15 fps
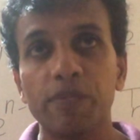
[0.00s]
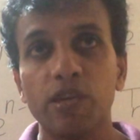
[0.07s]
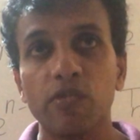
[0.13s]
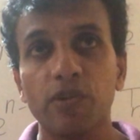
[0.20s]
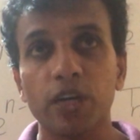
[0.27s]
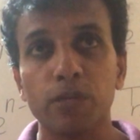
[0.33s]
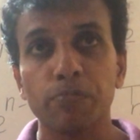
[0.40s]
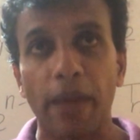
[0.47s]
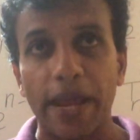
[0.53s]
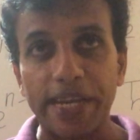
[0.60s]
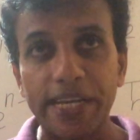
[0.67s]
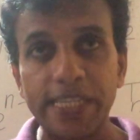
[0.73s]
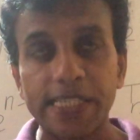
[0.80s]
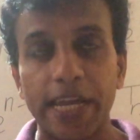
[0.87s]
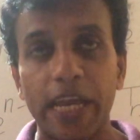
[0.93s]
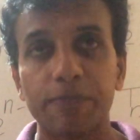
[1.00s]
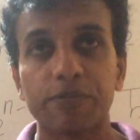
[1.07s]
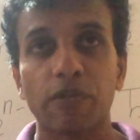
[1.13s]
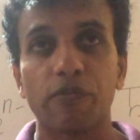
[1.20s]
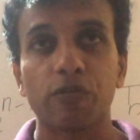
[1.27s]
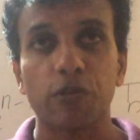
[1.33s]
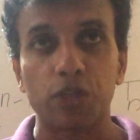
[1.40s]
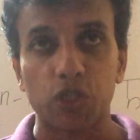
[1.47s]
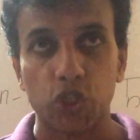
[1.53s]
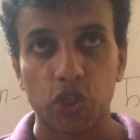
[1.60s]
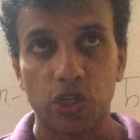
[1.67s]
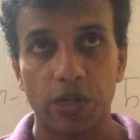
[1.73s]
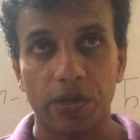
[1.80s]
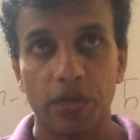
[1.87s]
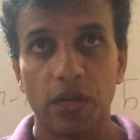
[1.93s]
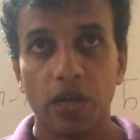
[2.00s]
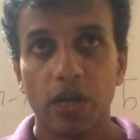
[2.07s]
We work many types of question.